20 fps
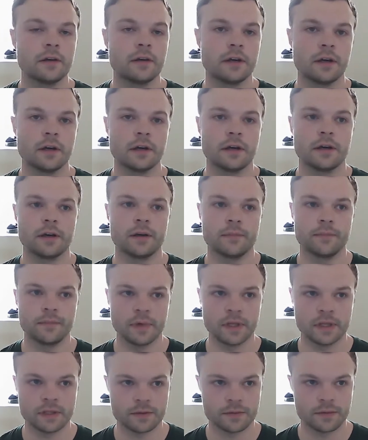
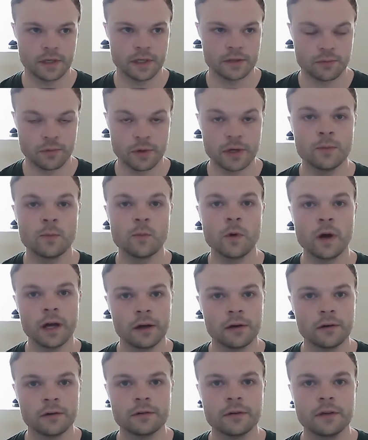It's written
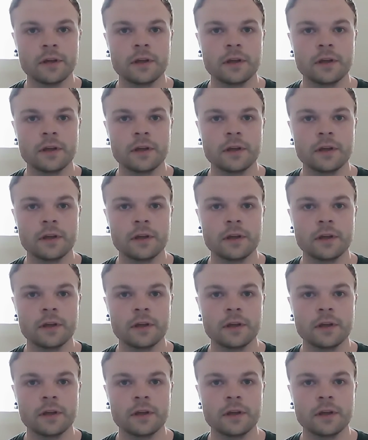well,